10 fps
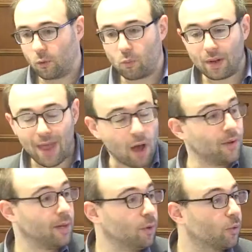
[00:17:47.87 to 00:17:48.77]
Well, now
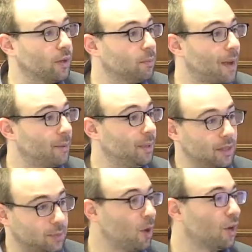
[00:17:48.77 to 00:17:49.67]
that immigrant might be
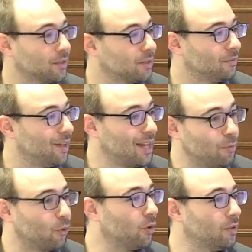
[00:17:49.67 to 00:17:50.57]
his boss. That
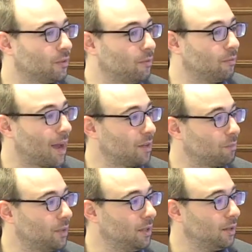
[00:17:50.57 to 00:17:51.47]
immigrant
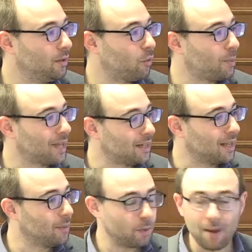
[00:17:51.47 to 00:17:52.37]
might be
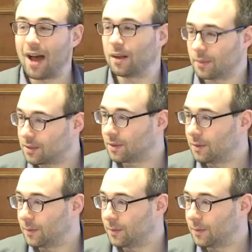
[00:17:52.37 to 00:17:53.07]
representing him in parliament.